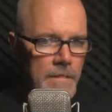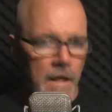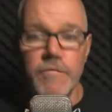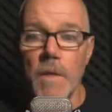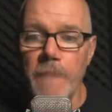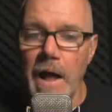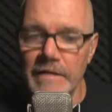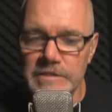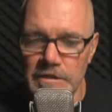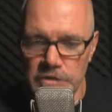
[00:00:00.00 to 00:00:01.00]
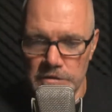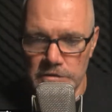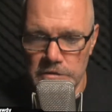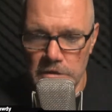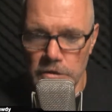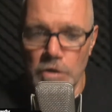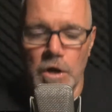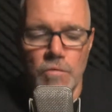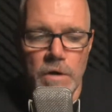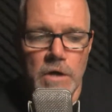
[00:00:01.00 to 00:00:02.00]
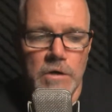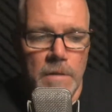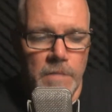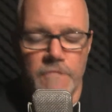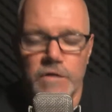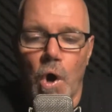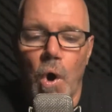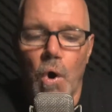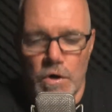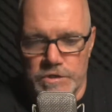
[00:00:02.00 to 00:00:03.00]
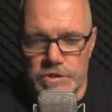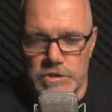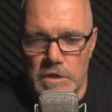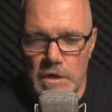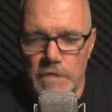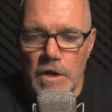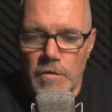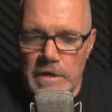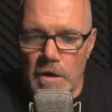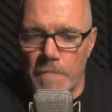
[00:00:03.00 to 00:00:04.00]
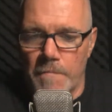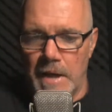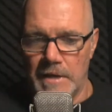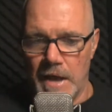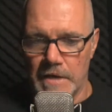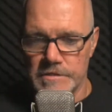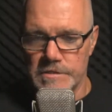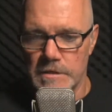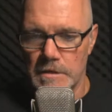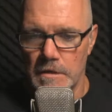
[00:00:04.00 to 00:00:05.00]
They're politicians. They're career criminals. Of course they're egomaniacs.